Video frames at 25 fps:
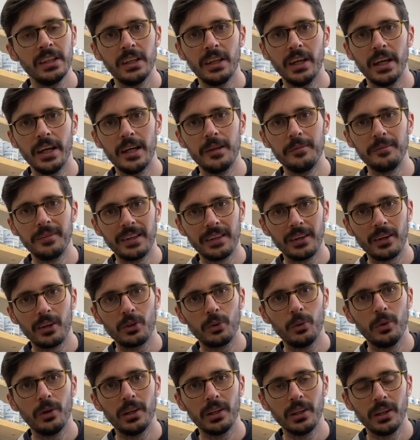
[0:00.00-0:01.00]
and then I
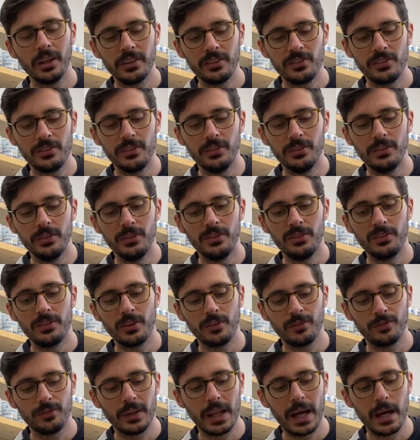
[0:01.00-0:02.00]
quite like to use a
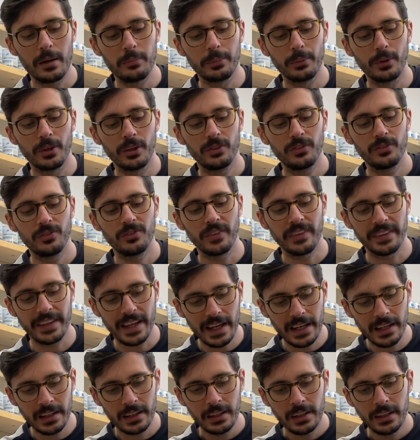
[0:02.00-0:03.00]
flat brush for
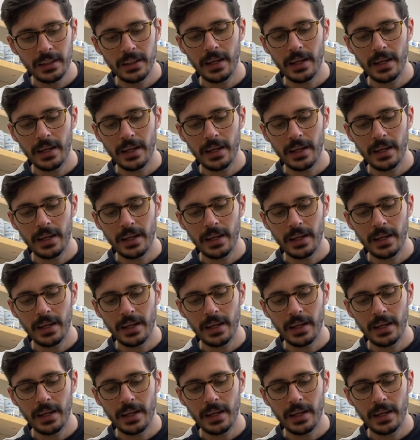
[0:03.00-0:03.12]
that.